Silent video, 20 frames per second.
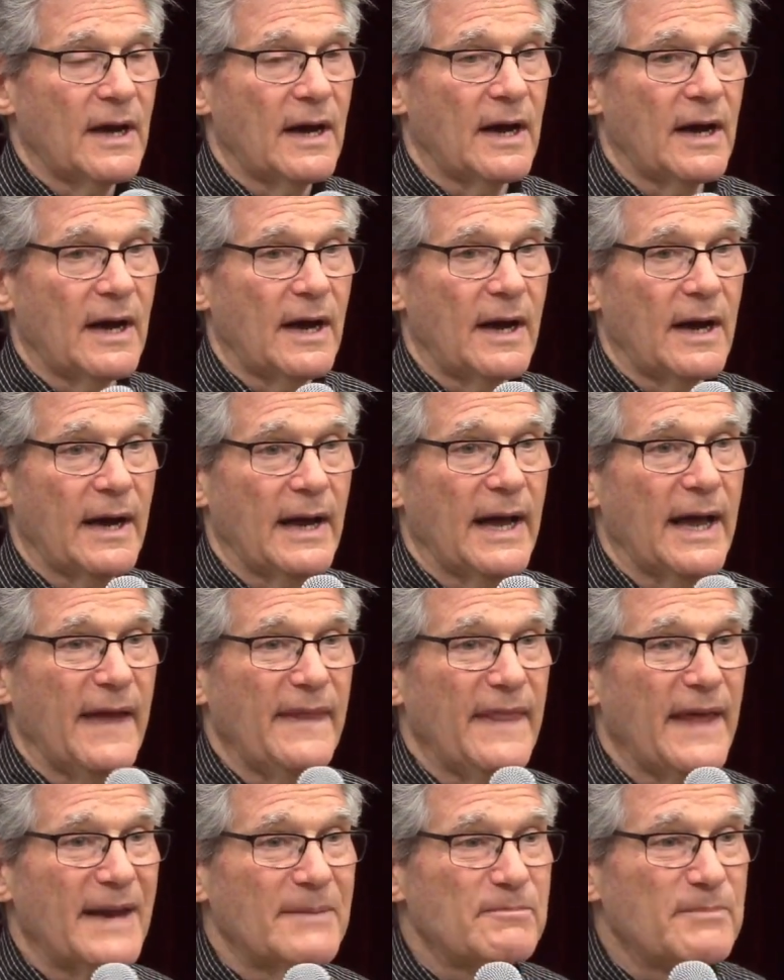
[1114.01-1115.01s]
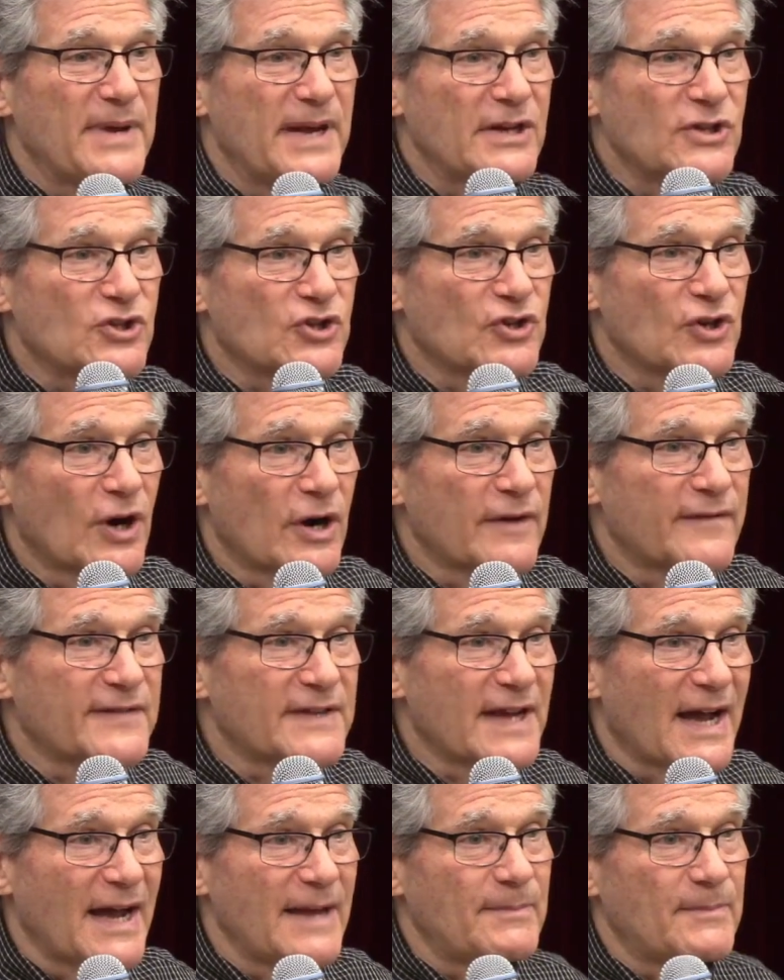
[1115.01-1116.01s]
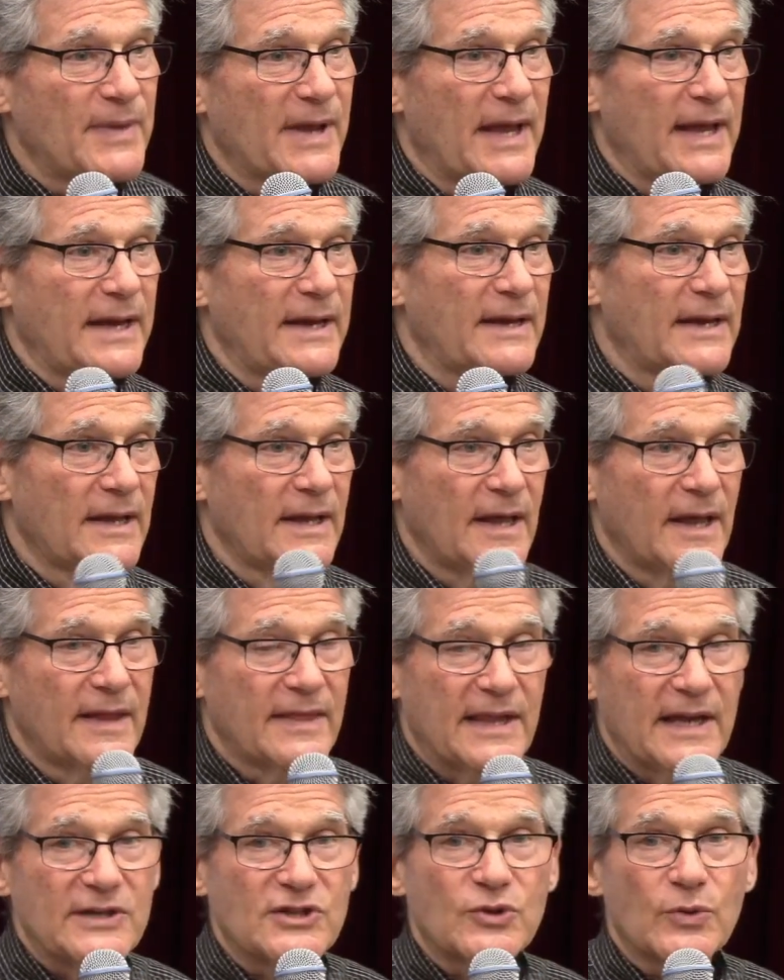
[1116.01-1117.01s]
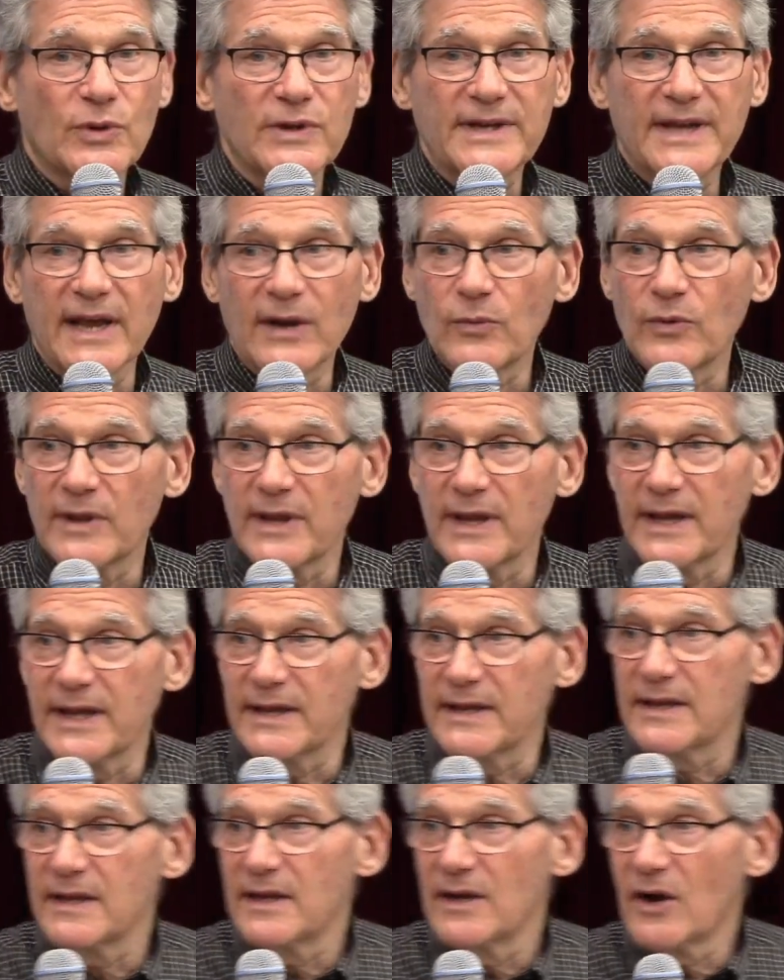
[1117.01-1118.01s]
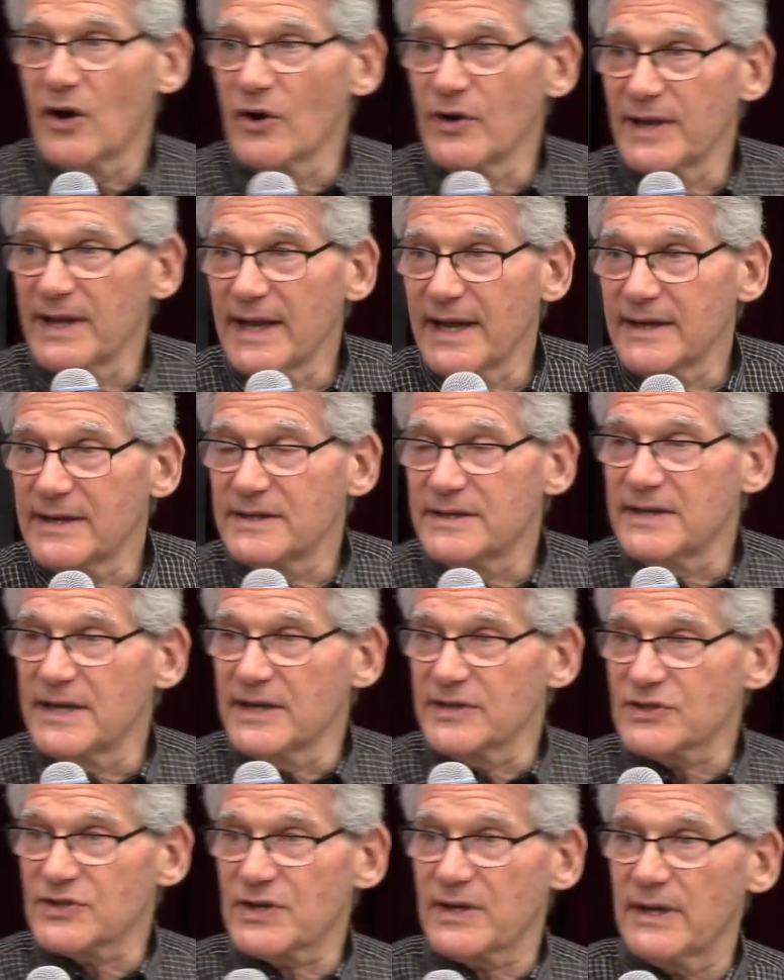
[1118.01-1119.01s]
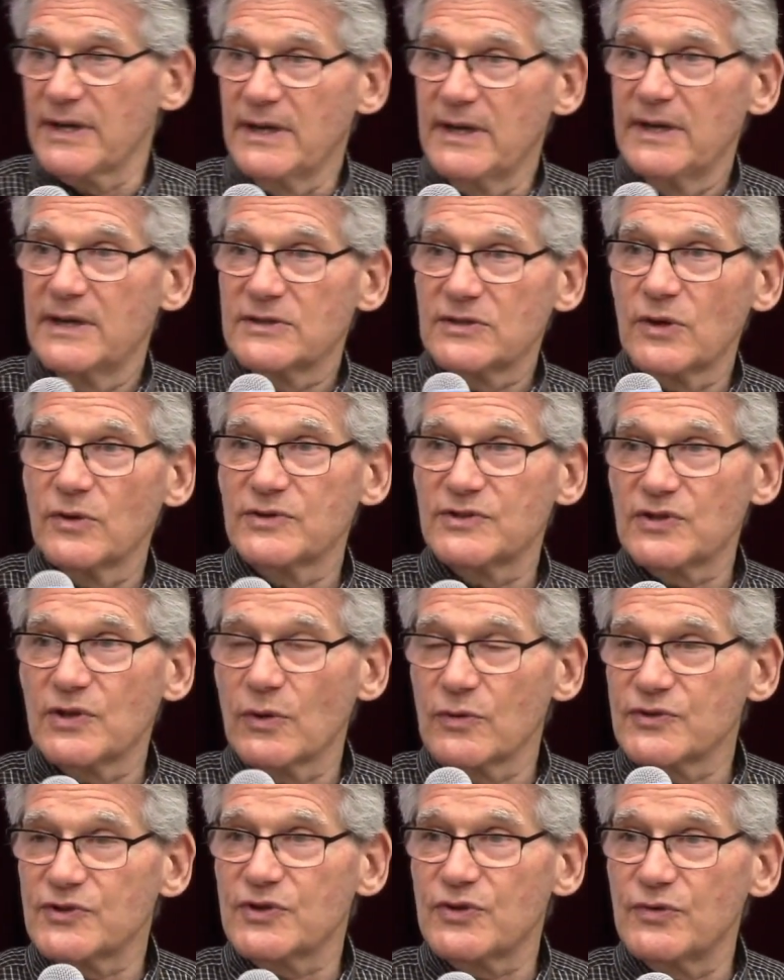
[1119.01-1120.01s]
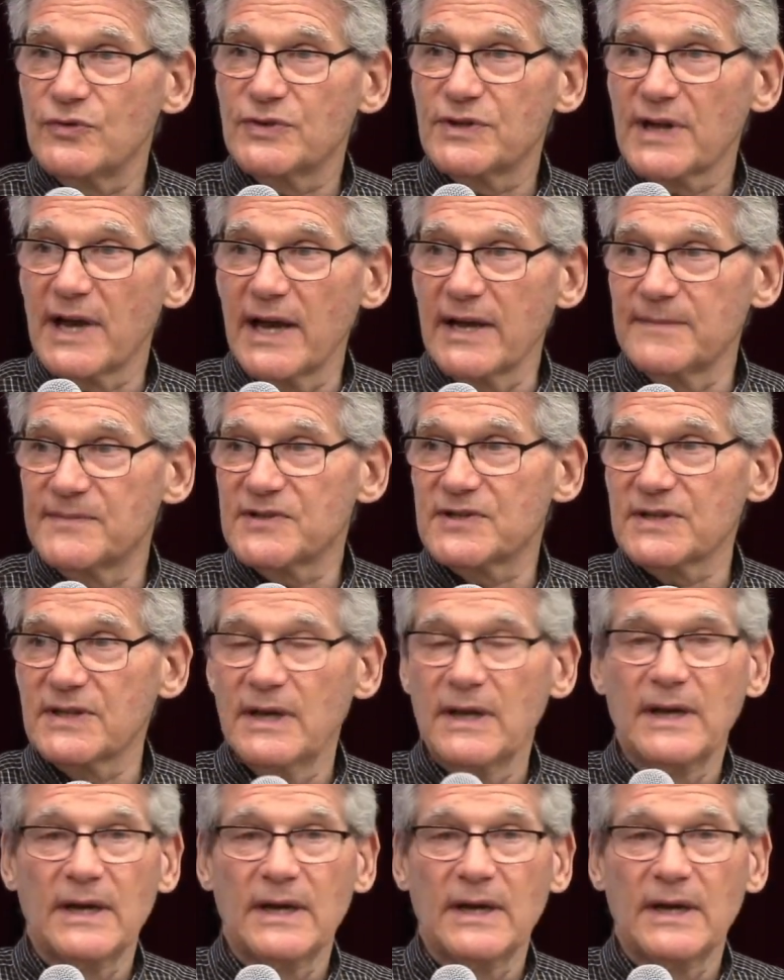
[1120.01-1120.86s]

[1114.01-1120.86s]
and then pinched nerve type pain that you would get with a herniated disc. So it's those 2 types.